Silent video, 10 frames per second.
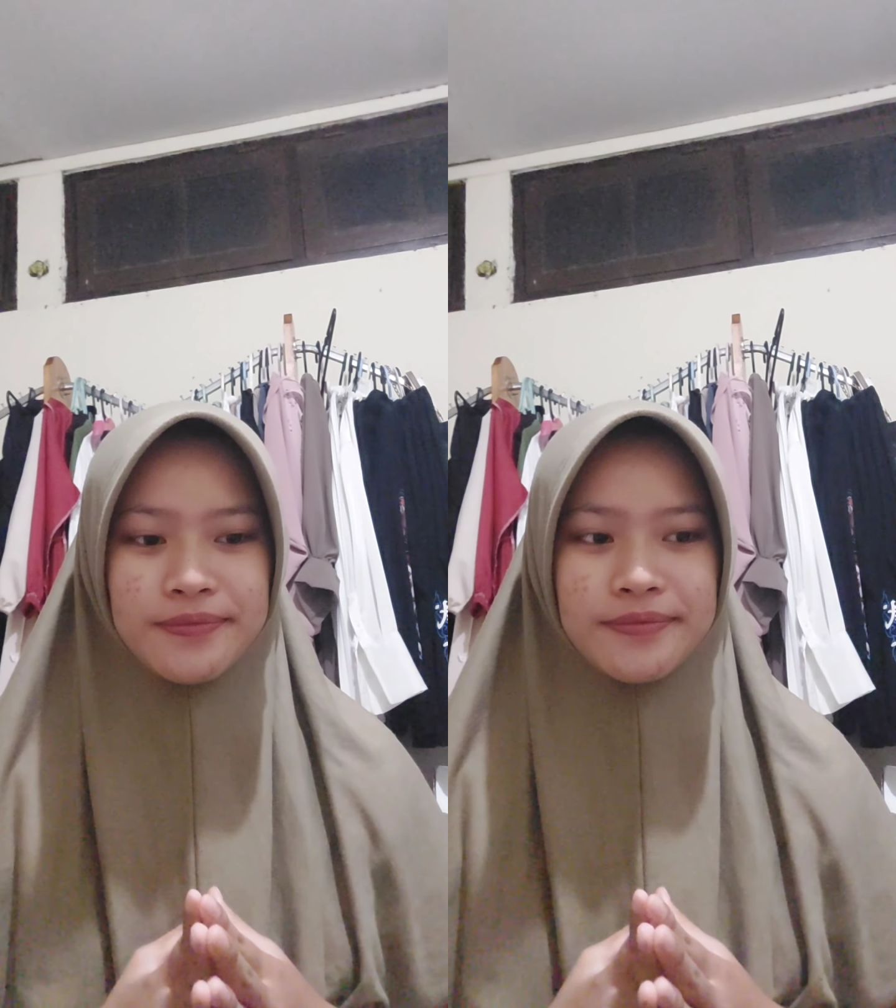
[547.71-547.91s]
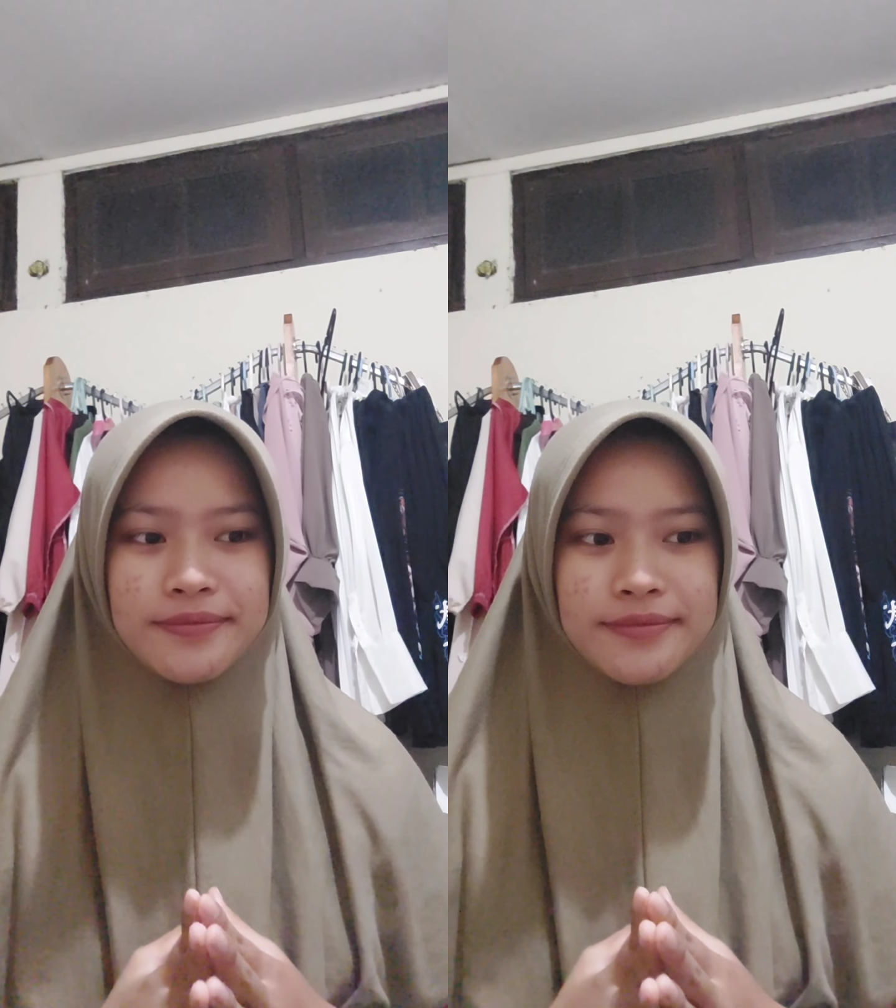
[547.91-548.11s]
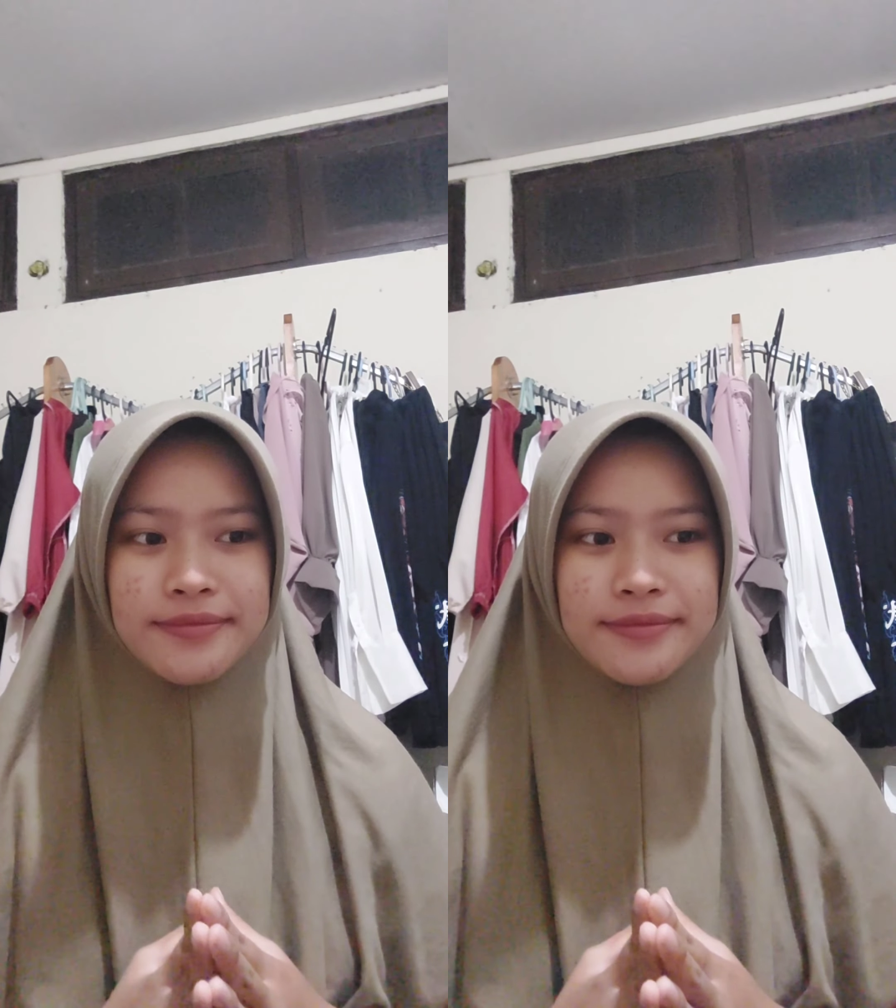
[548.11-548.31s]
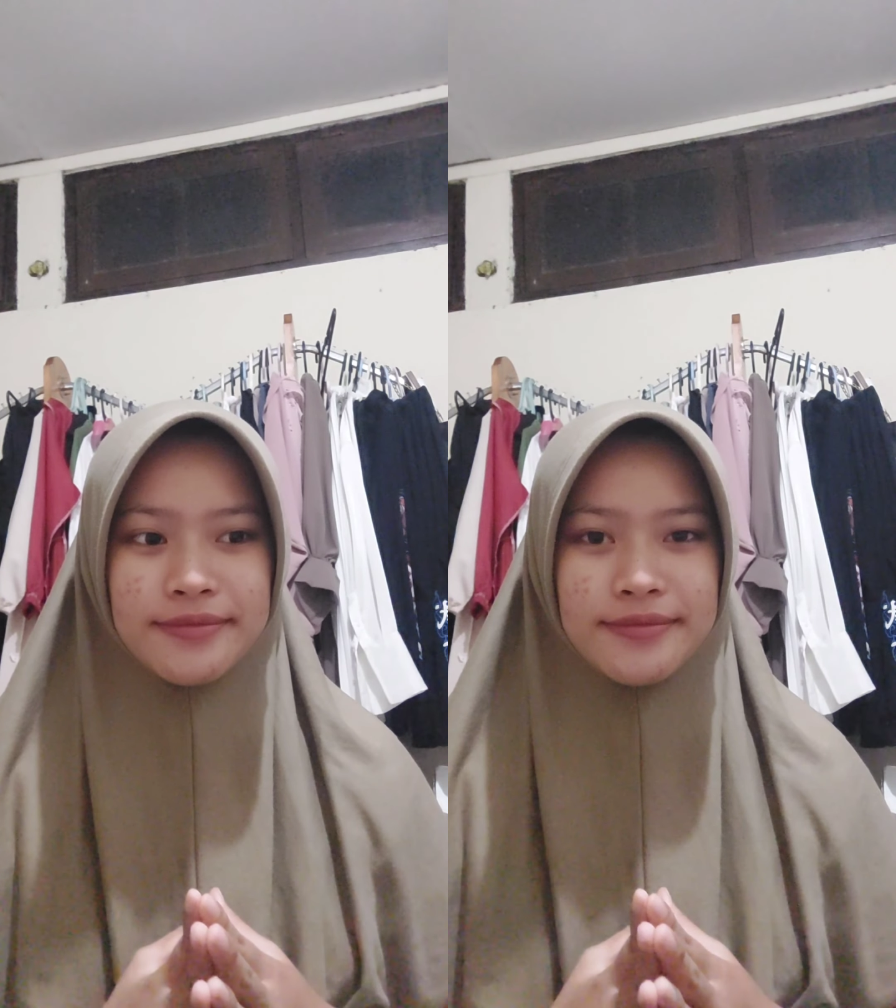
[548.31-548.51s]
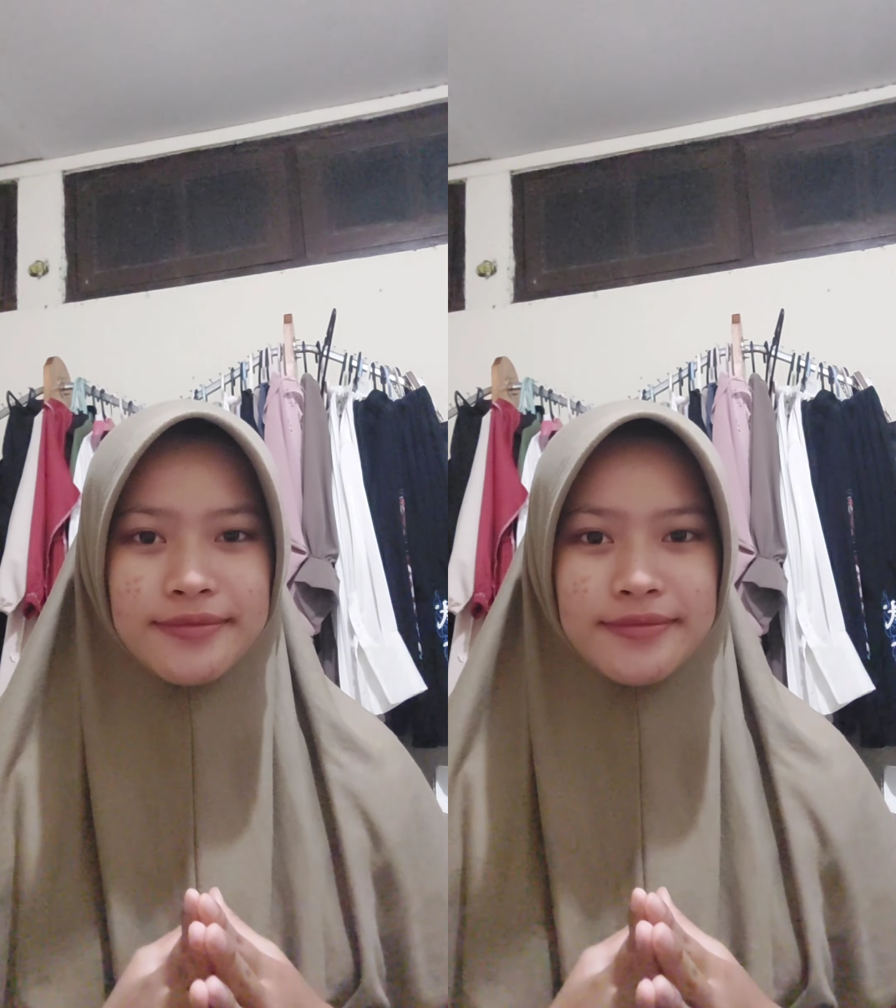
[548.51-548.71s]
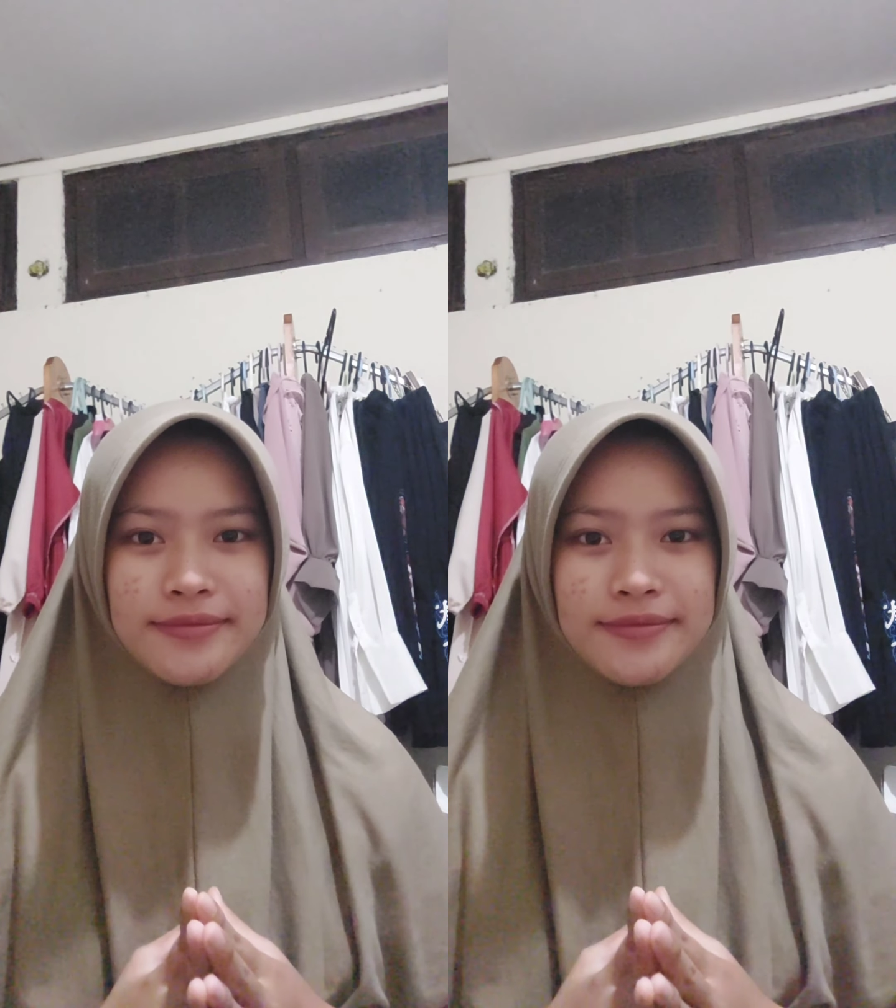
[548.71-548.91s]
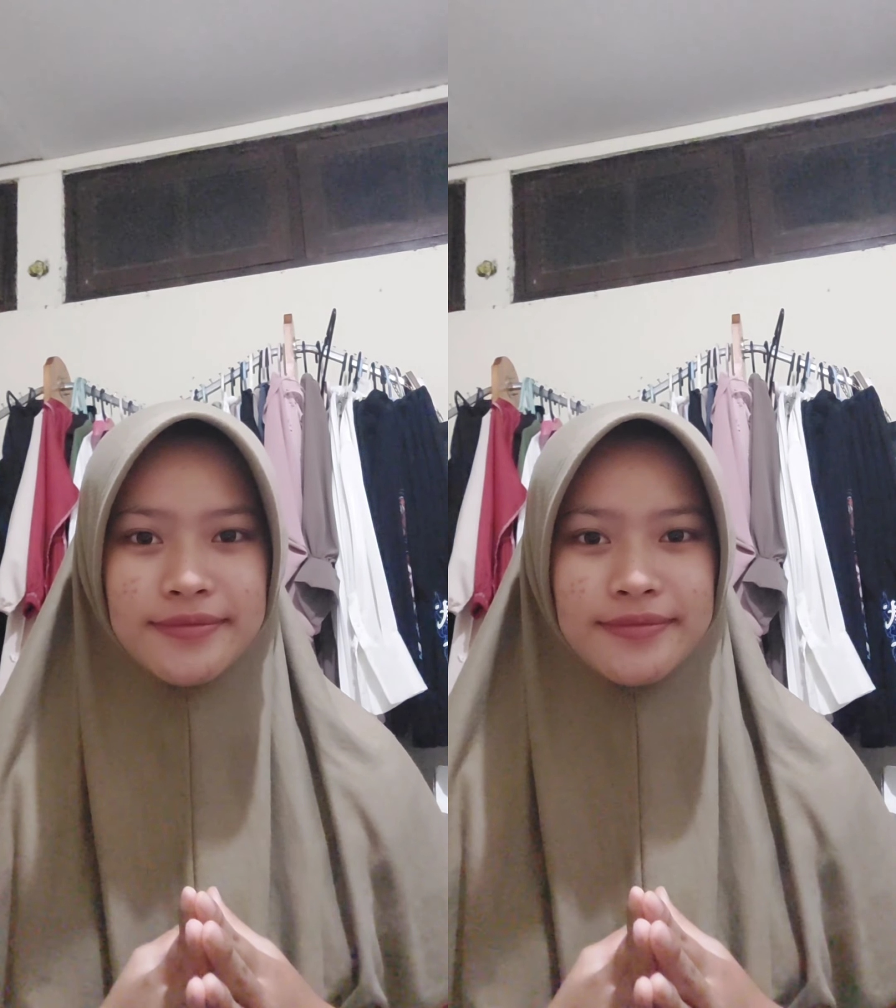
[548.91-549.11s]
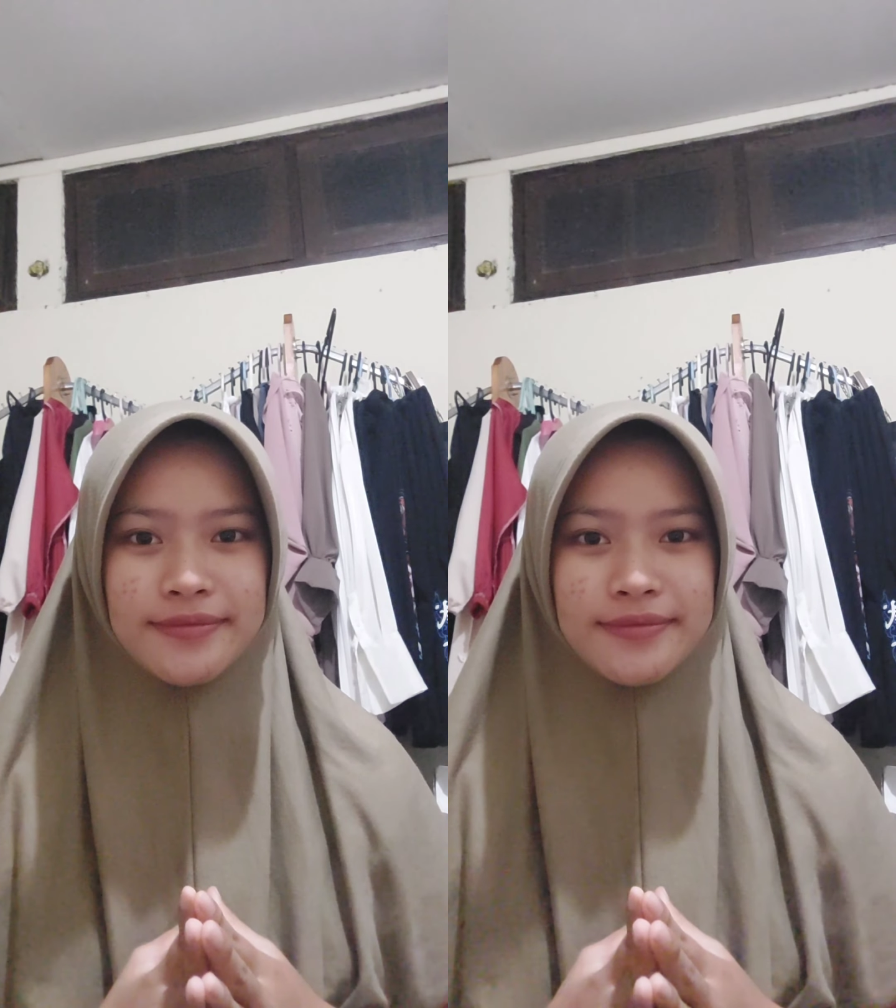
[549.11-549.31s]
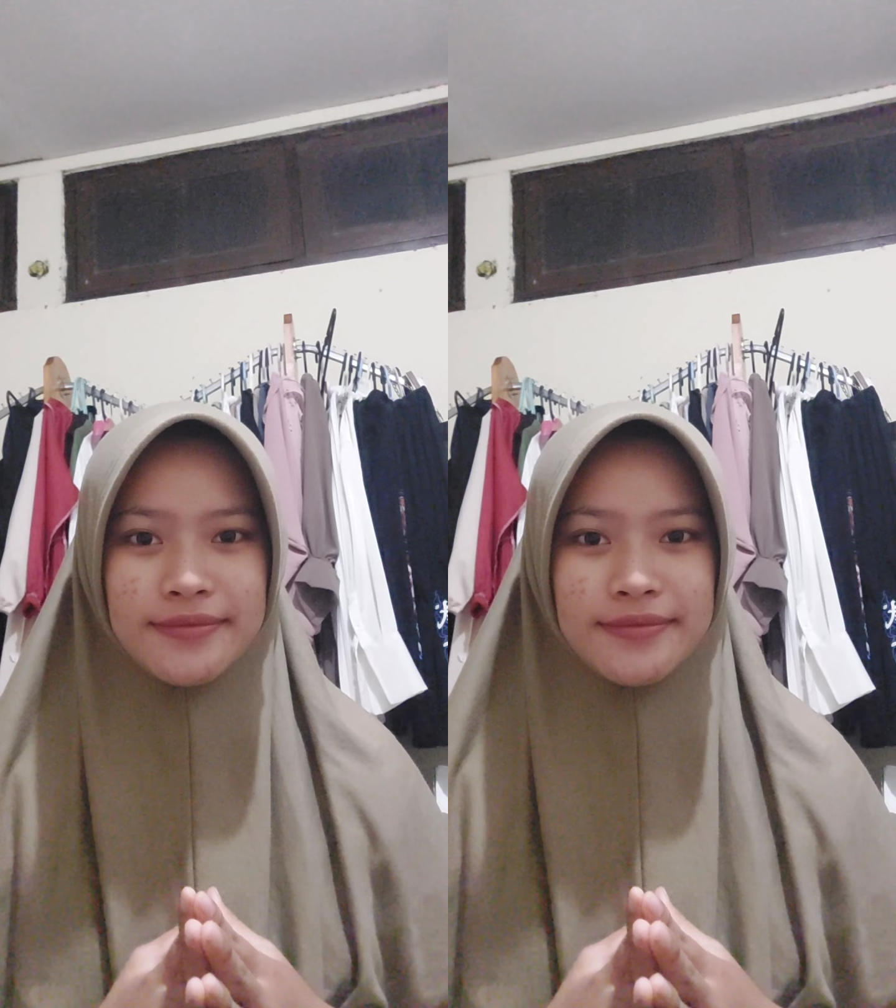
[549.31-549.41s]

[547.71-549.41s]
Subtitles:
And